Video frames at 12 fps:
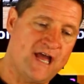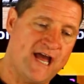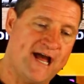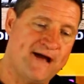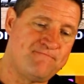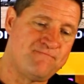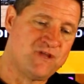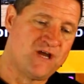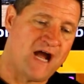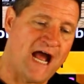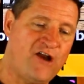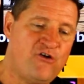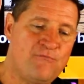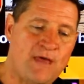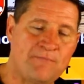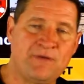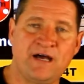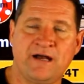um, I
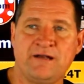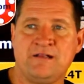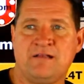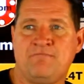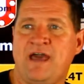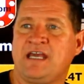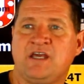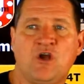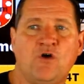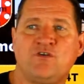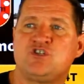remember making over